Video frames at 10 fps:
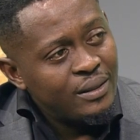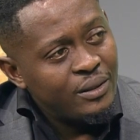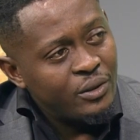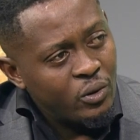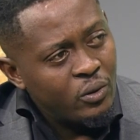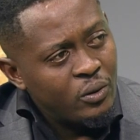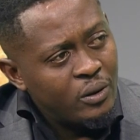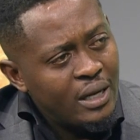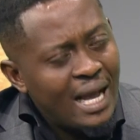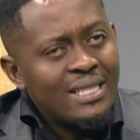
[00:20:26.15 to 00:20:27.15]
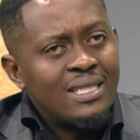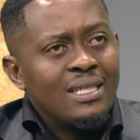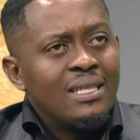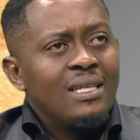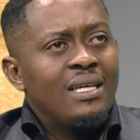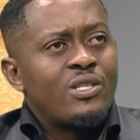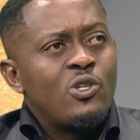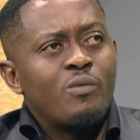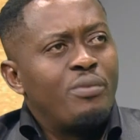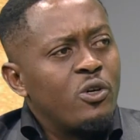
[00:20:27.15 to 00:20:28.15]
you know. And it's
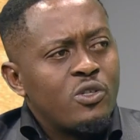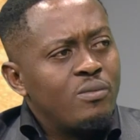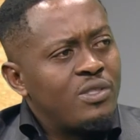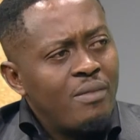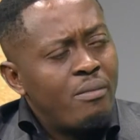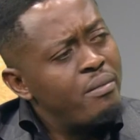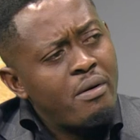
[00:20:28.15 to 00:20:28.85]
not because Zimbabwe